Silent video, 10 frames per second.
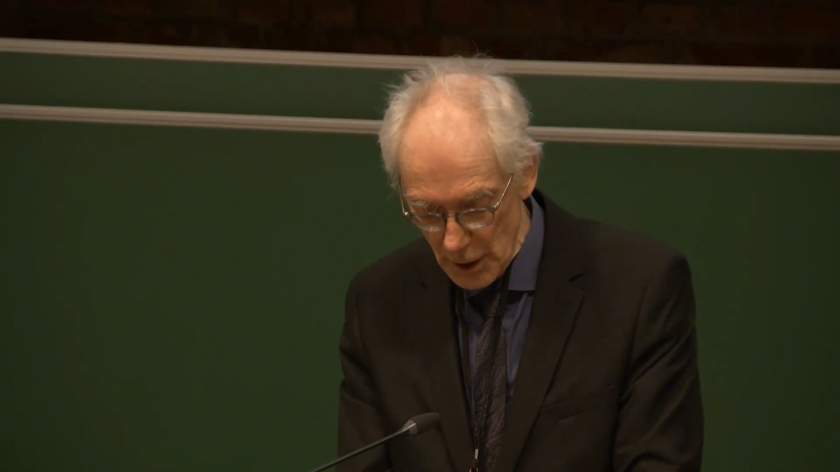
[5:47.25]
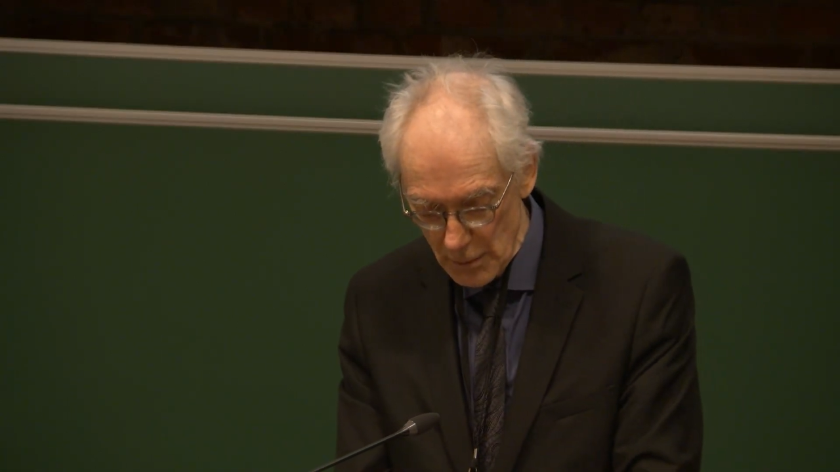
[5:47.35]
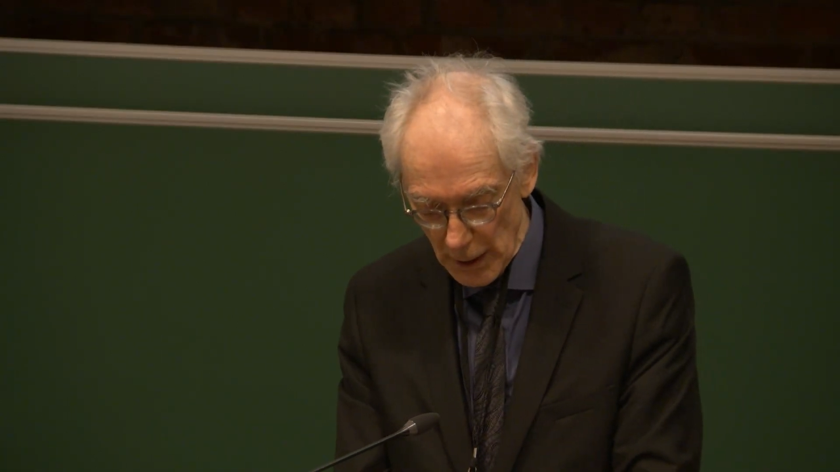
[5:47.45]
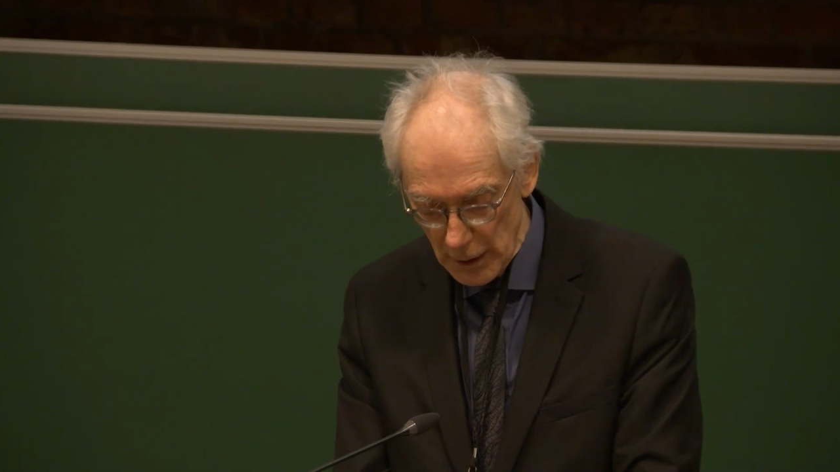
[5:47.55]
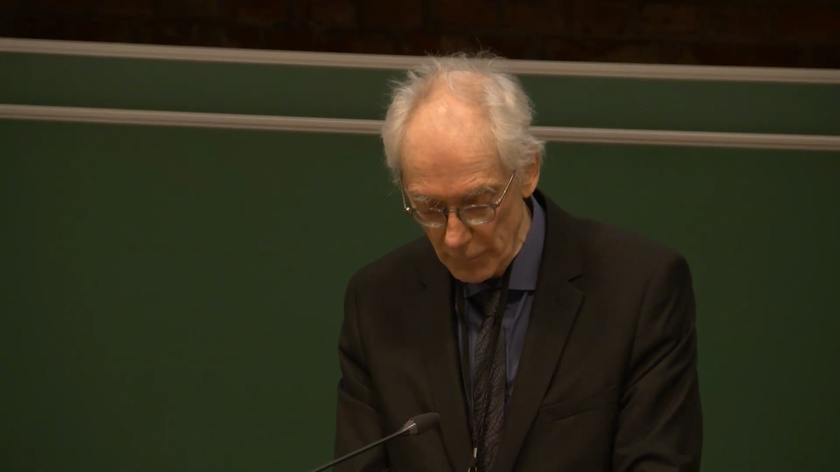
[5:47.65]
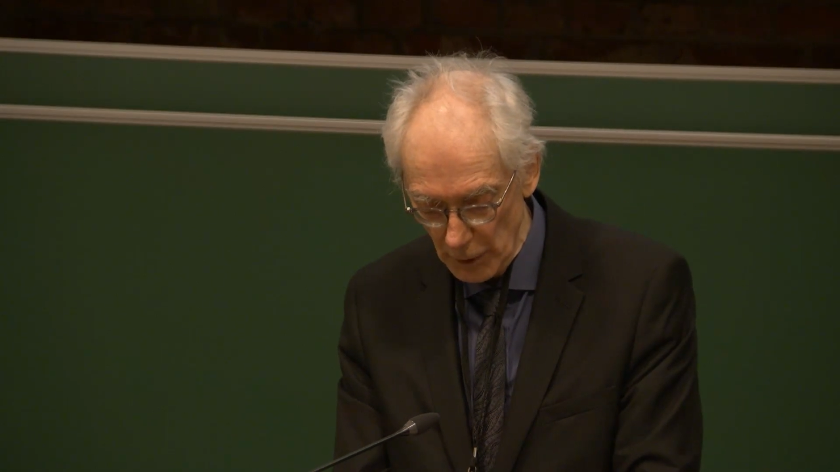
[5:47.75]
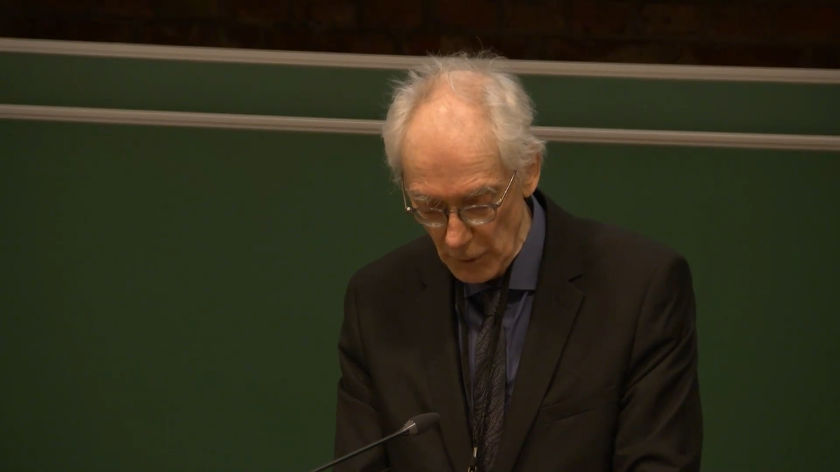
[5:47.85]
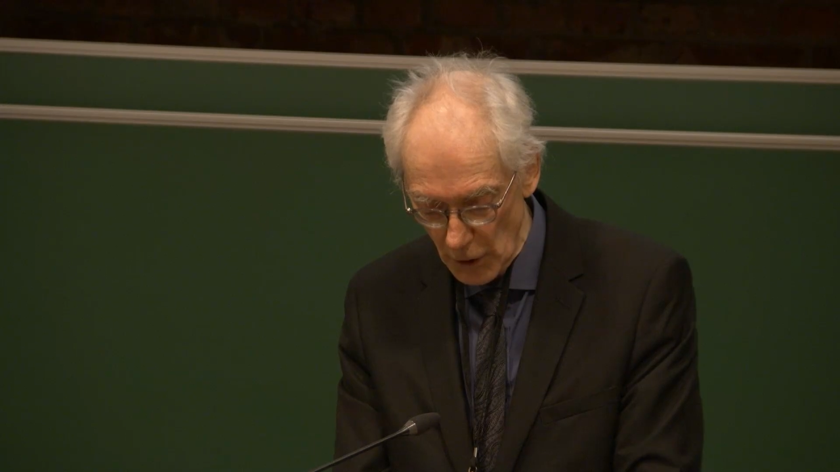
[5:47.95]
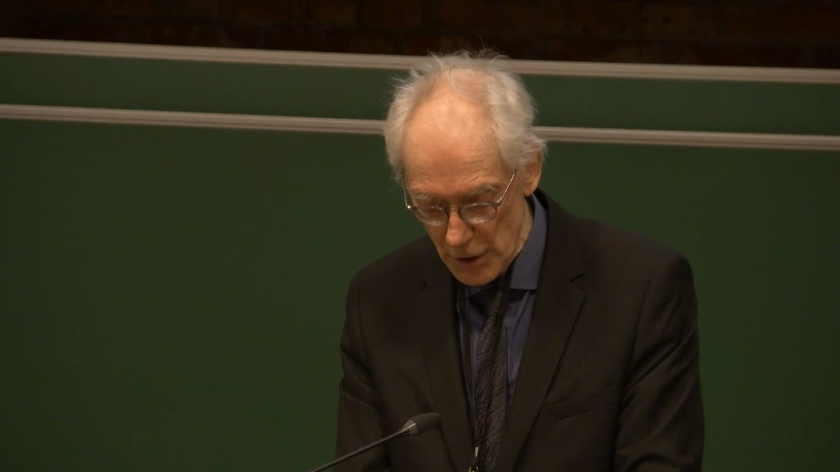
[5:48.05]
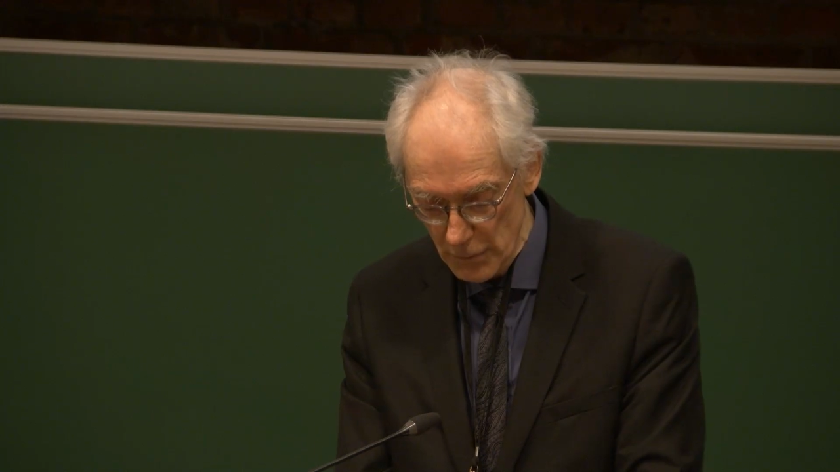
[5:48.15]
is made up
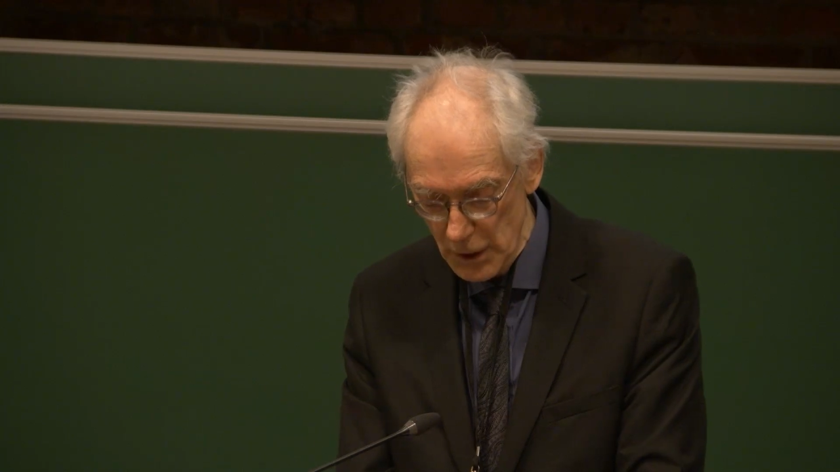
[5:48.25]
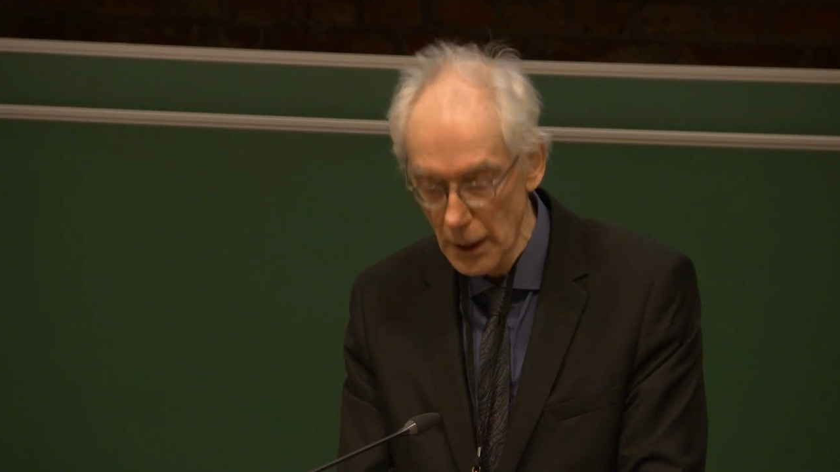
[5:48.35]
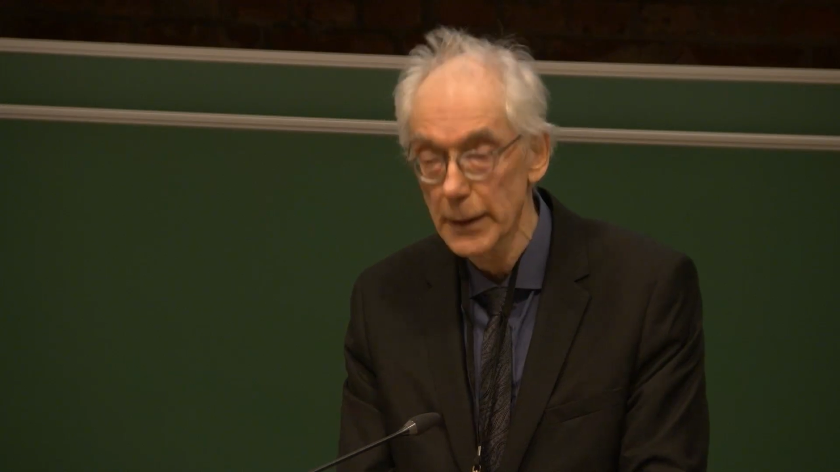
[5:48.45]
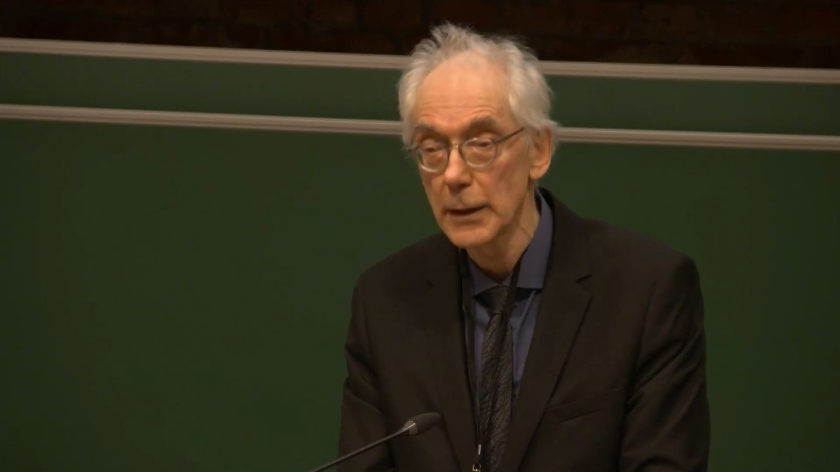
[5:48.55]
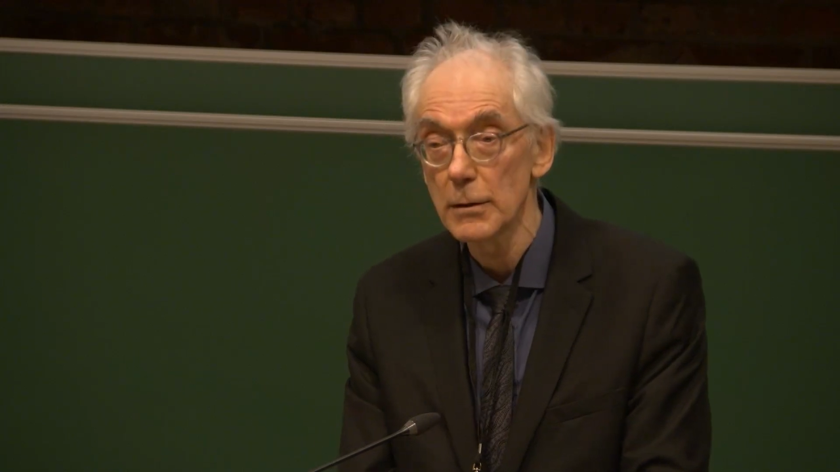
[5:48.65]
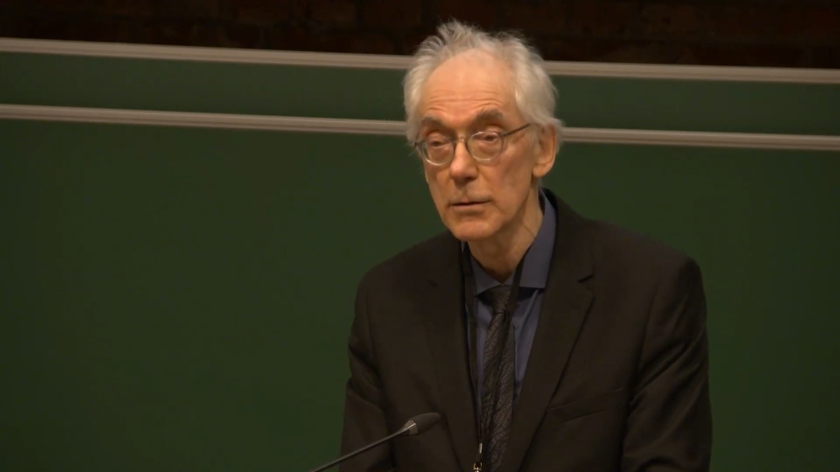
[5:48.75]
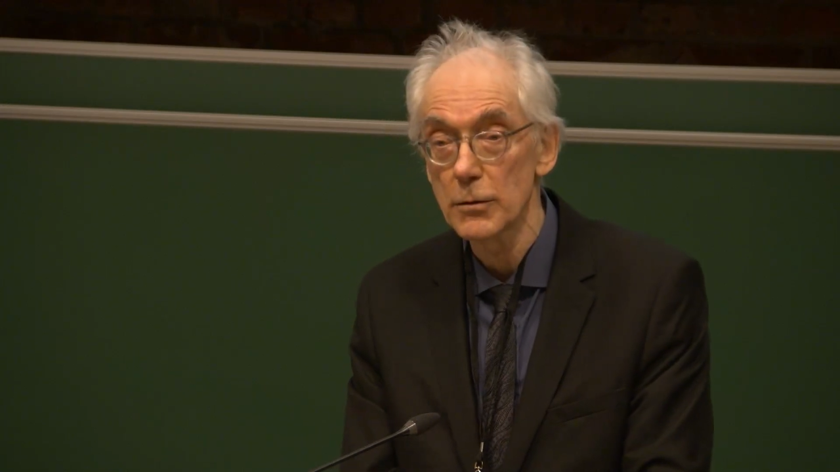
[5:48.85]
of lots of tiny